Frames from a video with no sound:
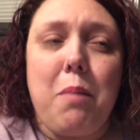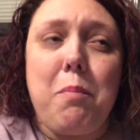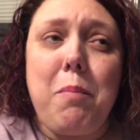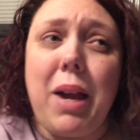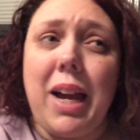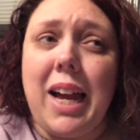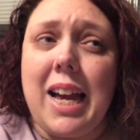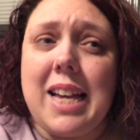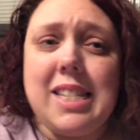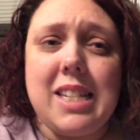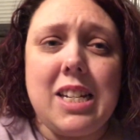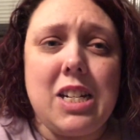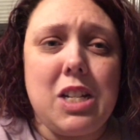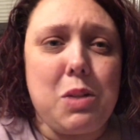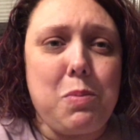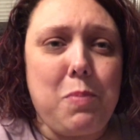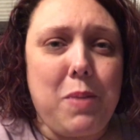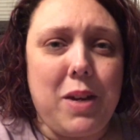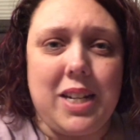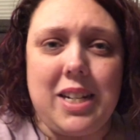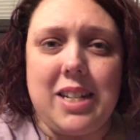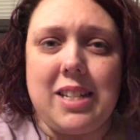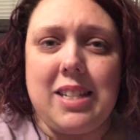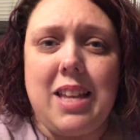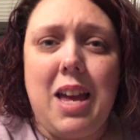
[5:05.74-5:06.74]
my cousin just
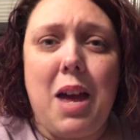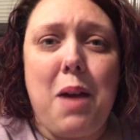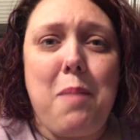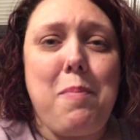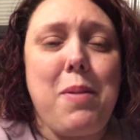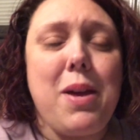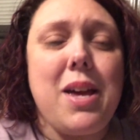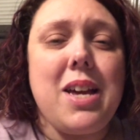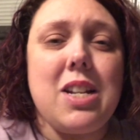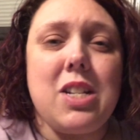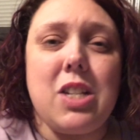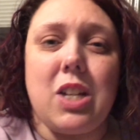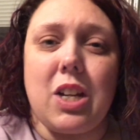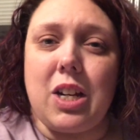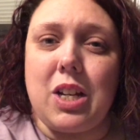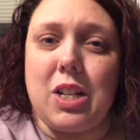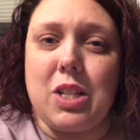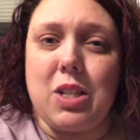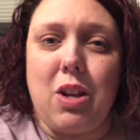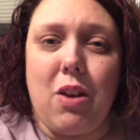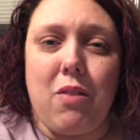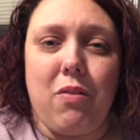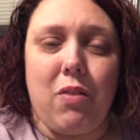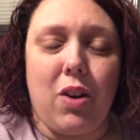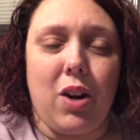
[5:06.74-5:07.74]
picked us up, took
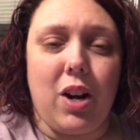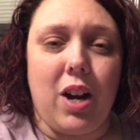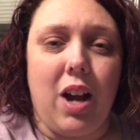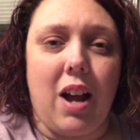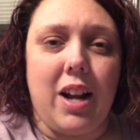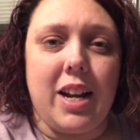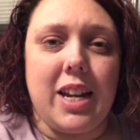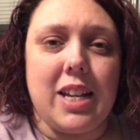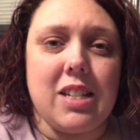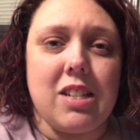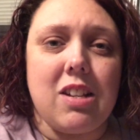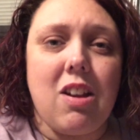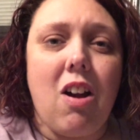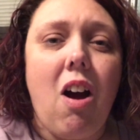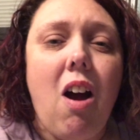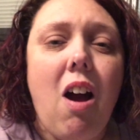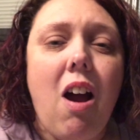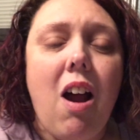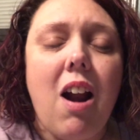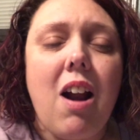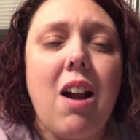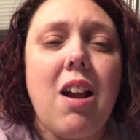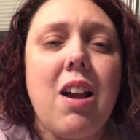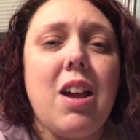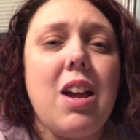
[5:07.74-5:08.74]
us over and got his
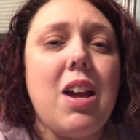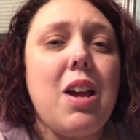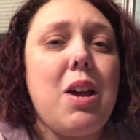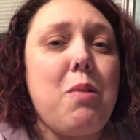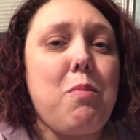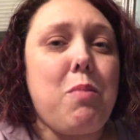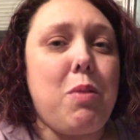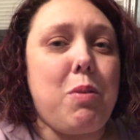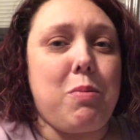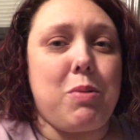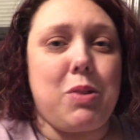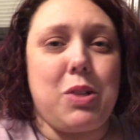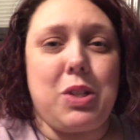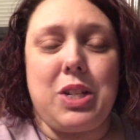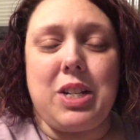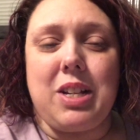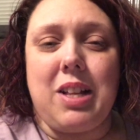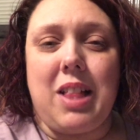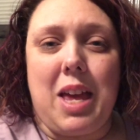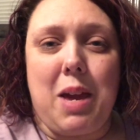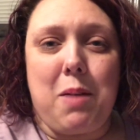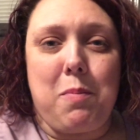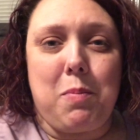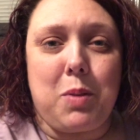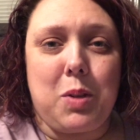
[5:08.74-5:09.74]
car. We were
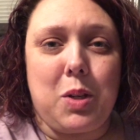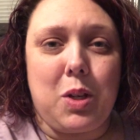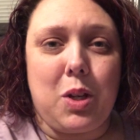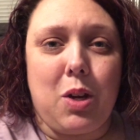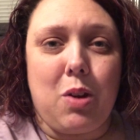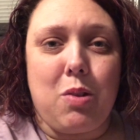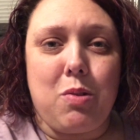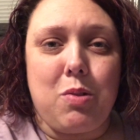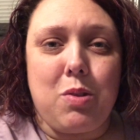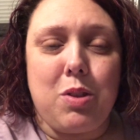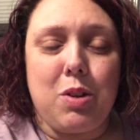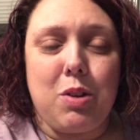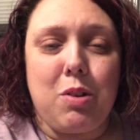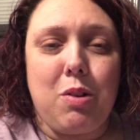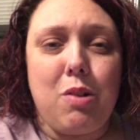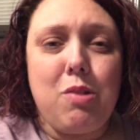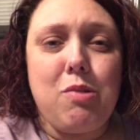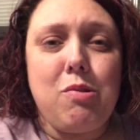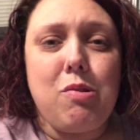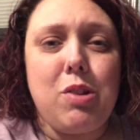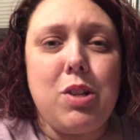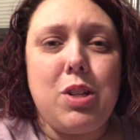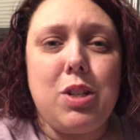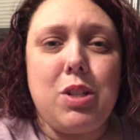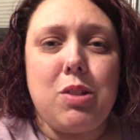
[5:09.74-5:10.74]
still able to go to the
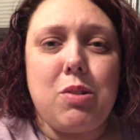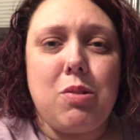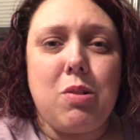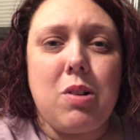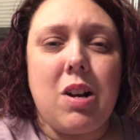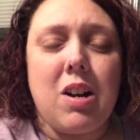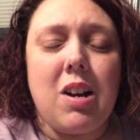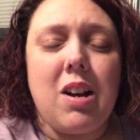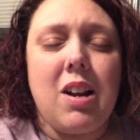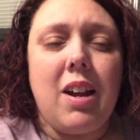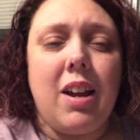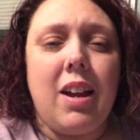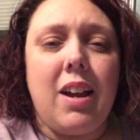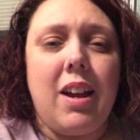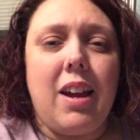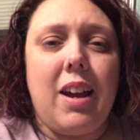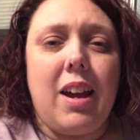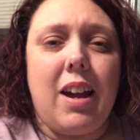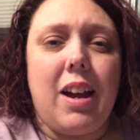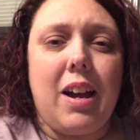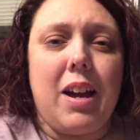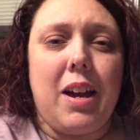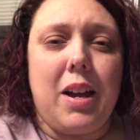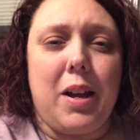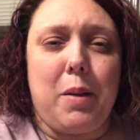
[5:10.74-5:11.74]
grocery store.
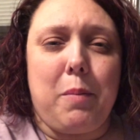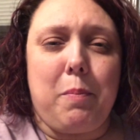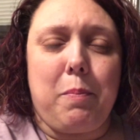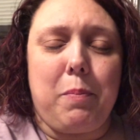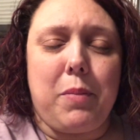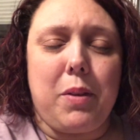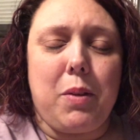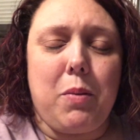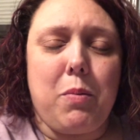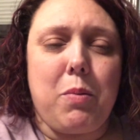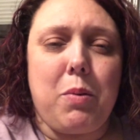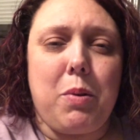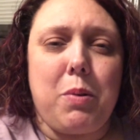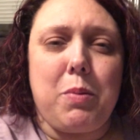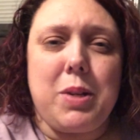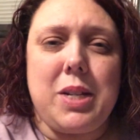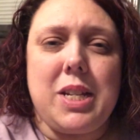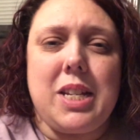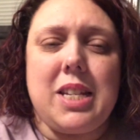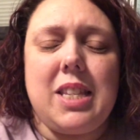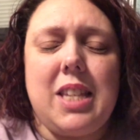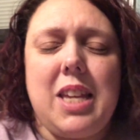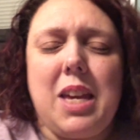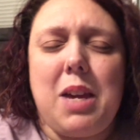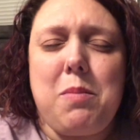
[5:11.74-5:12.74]
We
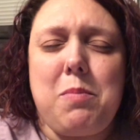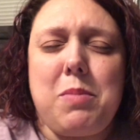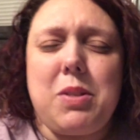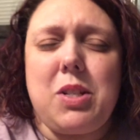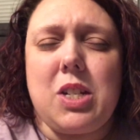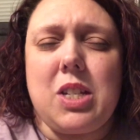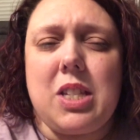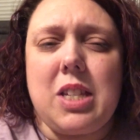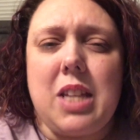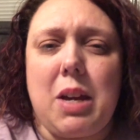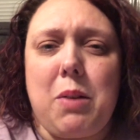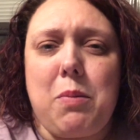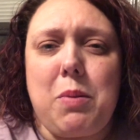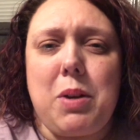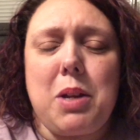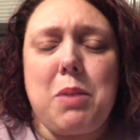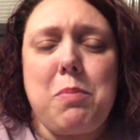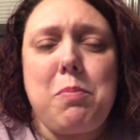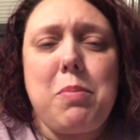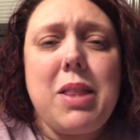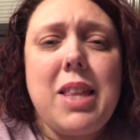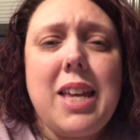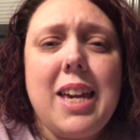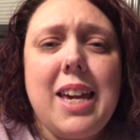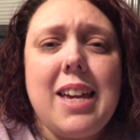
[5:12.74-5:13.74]
went to Sam's just like we
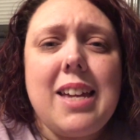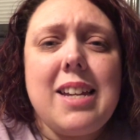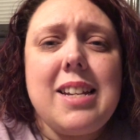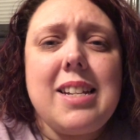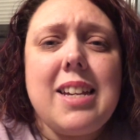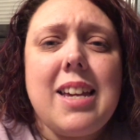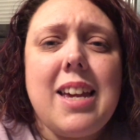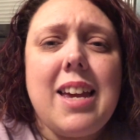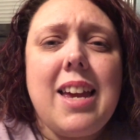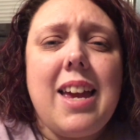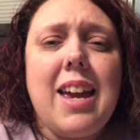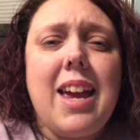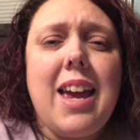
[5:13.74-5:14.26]
had planned.